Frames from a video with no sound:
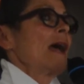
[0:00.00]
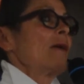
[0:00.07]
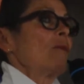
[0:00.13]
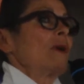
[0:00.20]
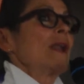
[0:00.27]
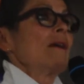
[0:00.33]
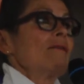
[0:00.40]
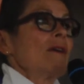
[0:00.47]

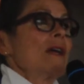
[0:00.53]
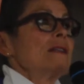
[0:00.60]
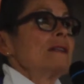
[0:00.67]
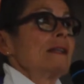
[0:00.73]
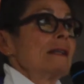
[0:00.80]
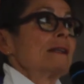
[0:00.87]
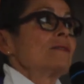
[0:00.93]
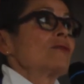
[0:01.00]
whenever I
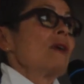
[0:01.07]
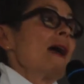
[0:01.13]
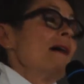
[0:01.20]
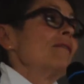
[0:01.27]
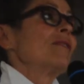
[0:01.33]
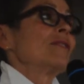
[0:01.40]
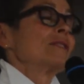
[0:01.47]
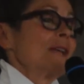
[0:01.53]

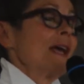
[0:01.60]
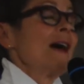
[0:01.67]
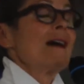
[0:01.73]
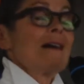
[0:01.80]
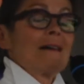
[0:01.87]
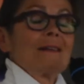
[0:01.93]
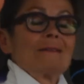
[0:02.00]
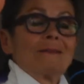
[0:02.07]
traveled,
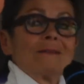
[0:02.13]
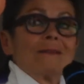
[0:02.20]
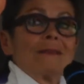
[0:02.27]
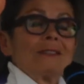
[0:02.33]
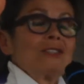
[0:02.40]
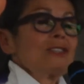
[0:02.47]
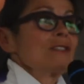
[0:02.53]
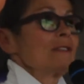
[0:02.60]

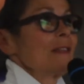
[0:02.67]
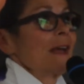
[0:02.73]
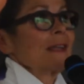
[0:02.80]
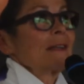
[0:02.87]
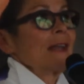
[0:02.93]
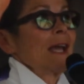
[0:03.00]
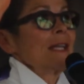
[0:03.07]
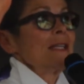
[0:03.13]
she's like
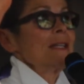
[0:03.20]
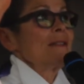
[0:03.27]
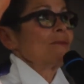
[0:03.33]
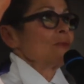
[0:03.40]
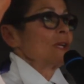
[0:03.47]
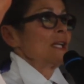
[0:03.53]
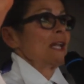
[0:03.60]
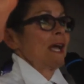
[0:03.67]

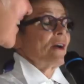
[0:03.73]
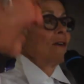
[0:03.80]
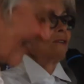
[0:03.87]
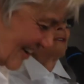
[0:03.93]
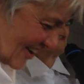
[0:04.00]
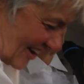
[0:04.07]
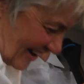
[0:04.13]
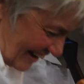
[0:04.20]
93 now,
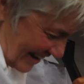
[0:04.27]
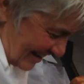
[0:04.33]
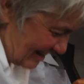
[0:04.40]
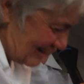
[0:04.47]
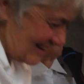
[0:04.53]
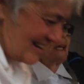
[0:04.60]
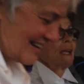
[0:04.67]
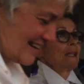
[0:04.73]

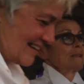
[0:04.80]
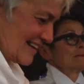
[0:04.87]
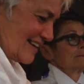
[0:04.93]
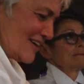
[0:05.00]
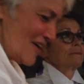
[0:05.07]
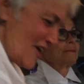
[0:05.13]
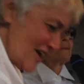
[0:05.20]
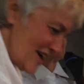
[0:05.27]
and
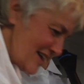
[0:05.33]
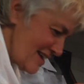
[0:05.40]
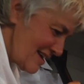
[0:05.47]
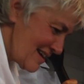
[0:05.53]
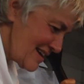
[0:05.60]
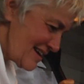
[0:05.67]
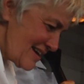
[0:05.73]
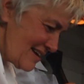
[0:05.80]

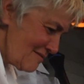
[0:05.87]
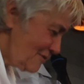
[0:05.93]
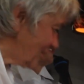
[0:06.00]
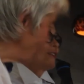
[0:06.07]
I'll tell